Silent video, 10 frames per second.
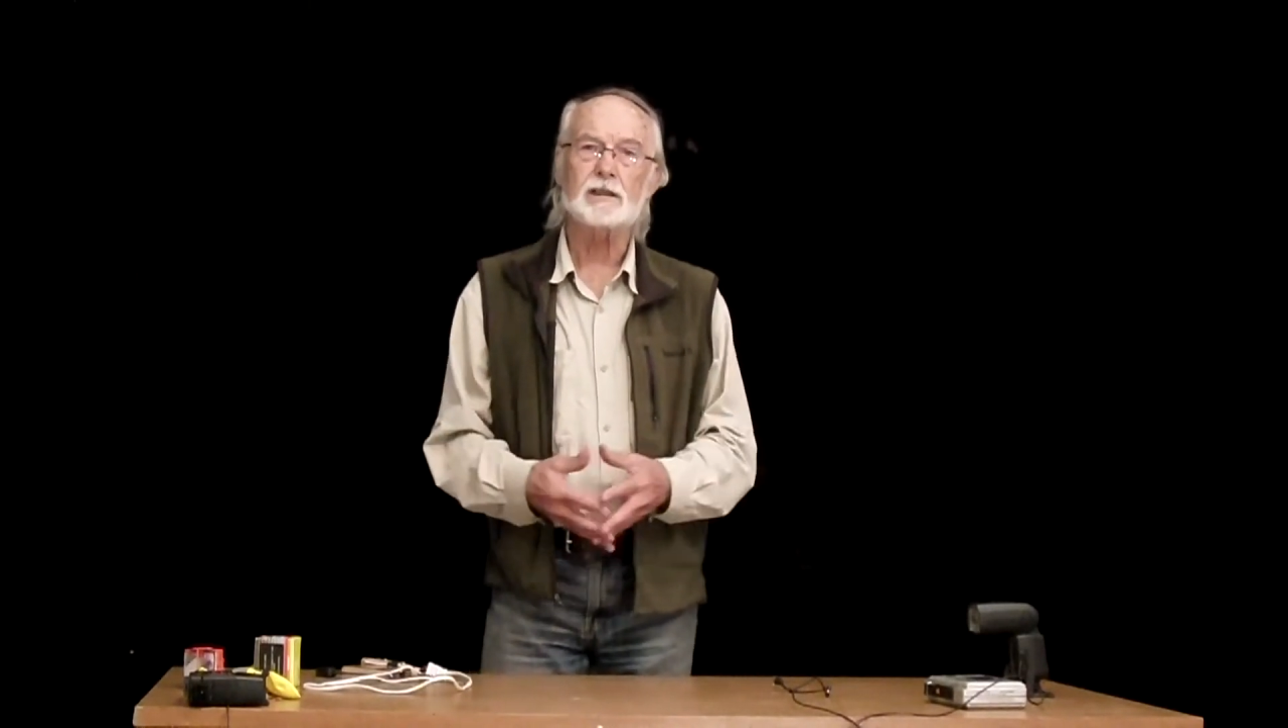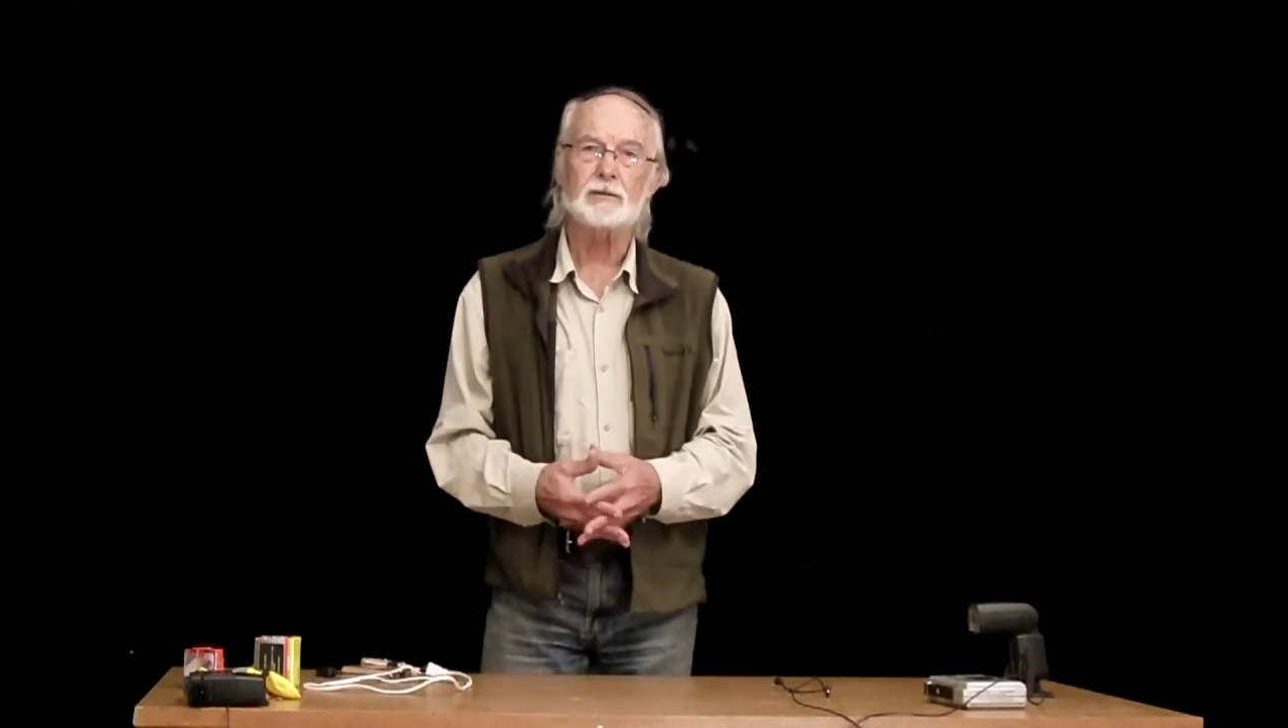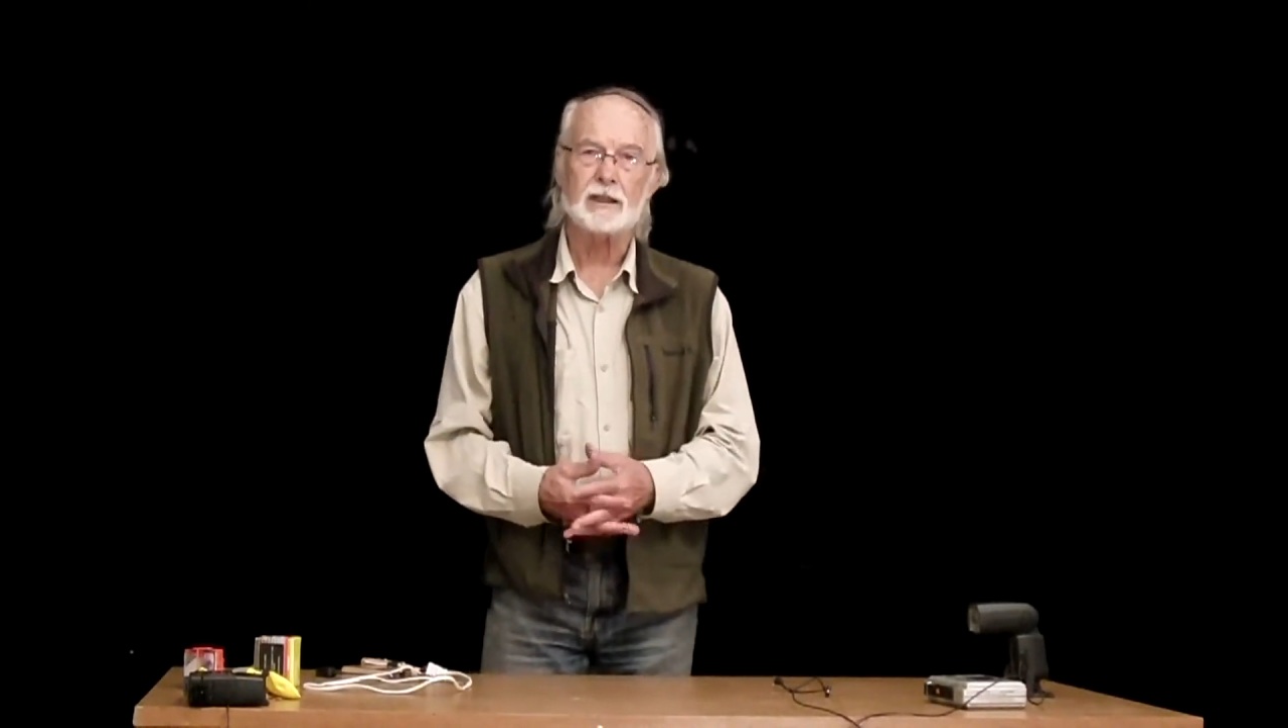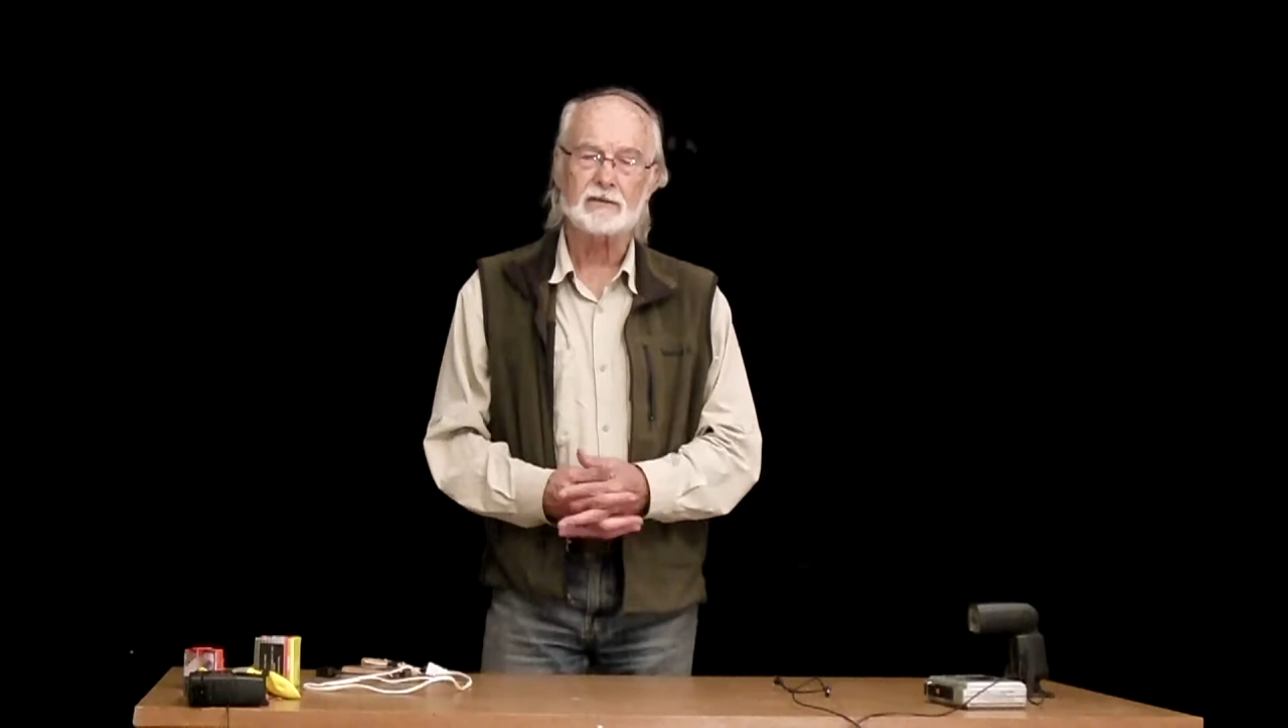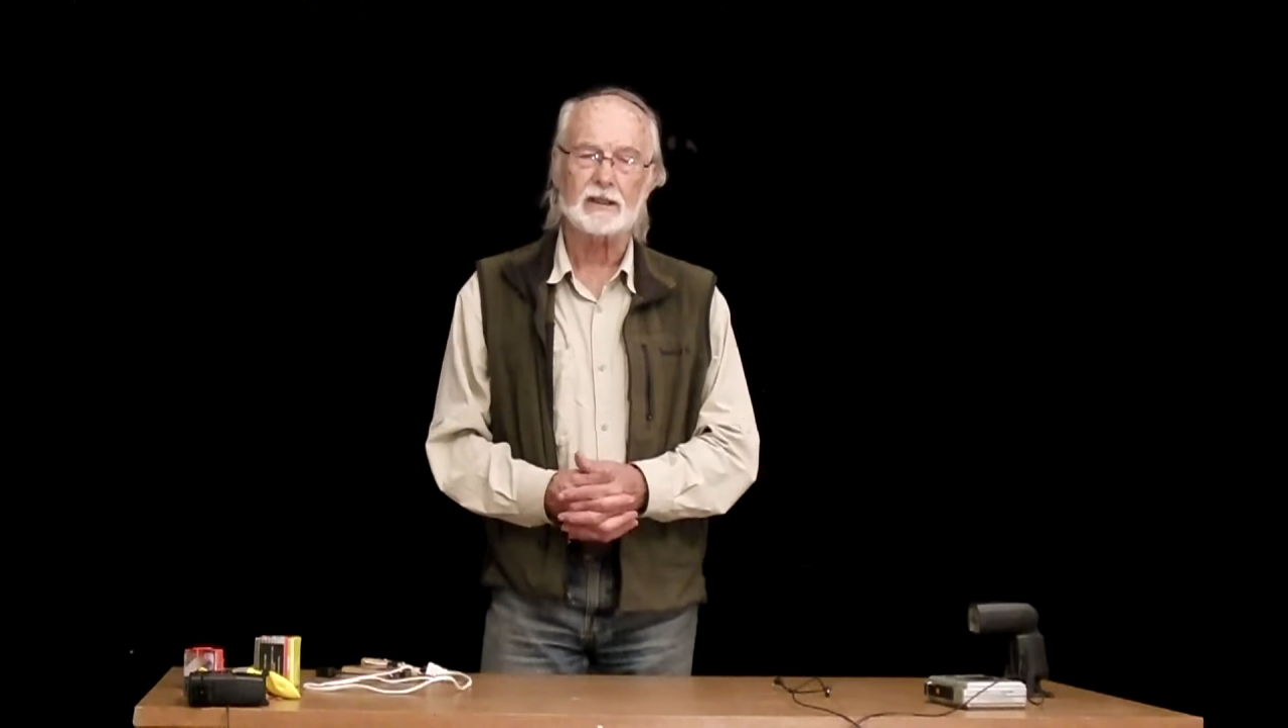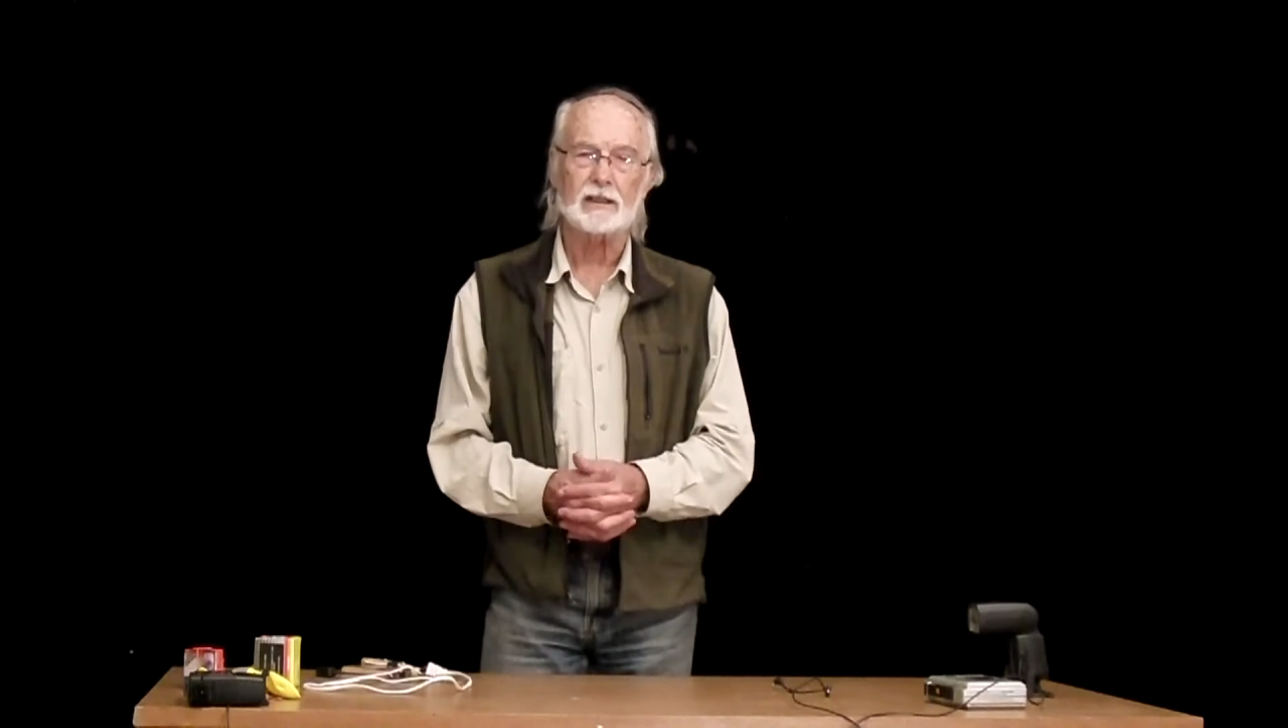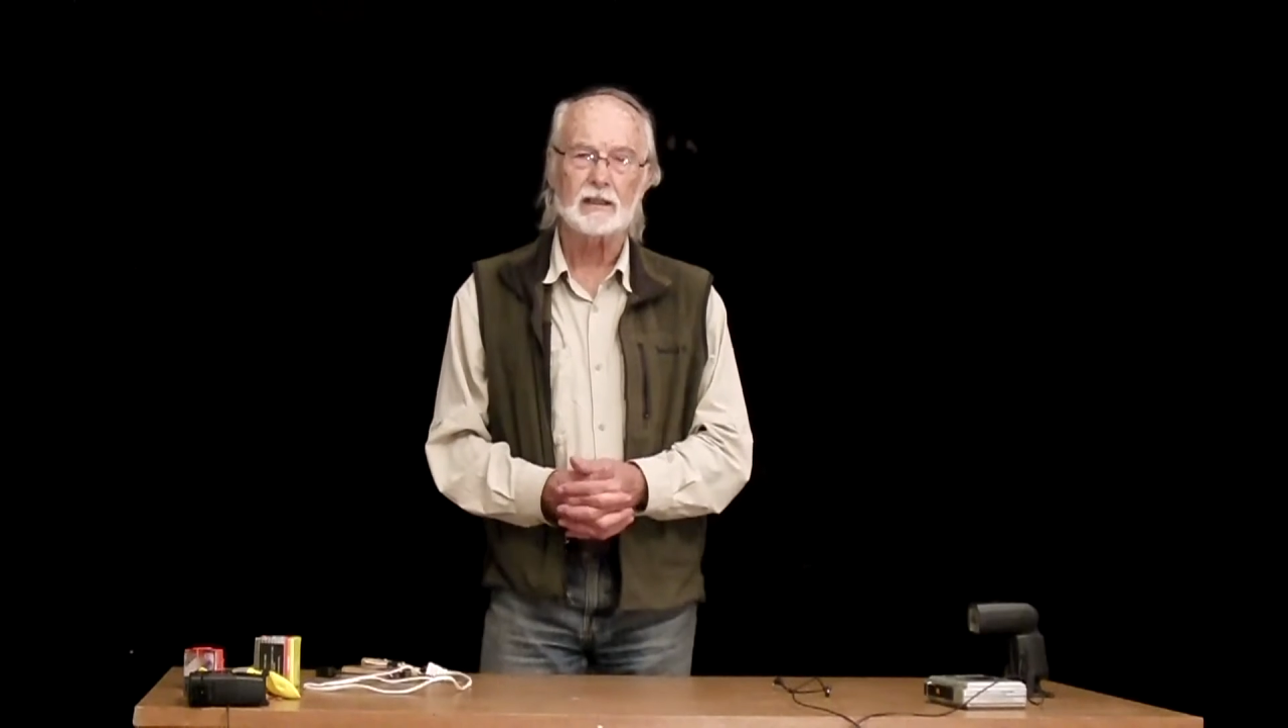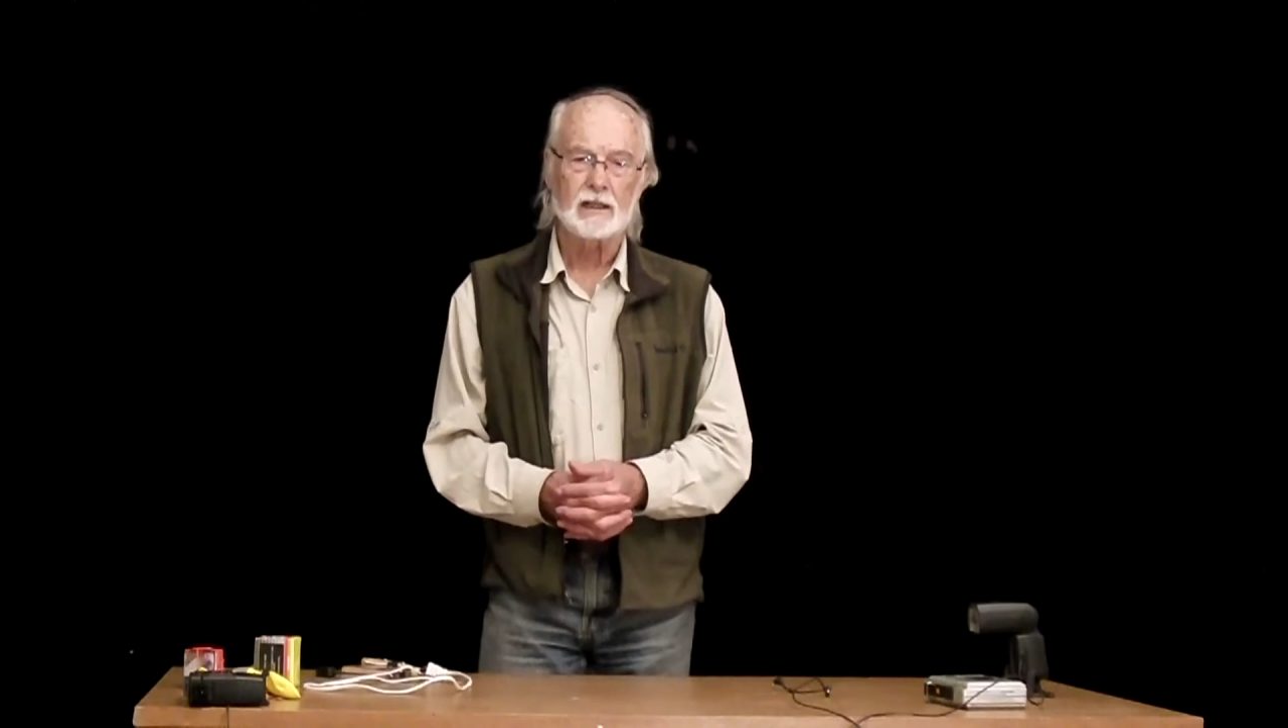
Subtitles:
whatever,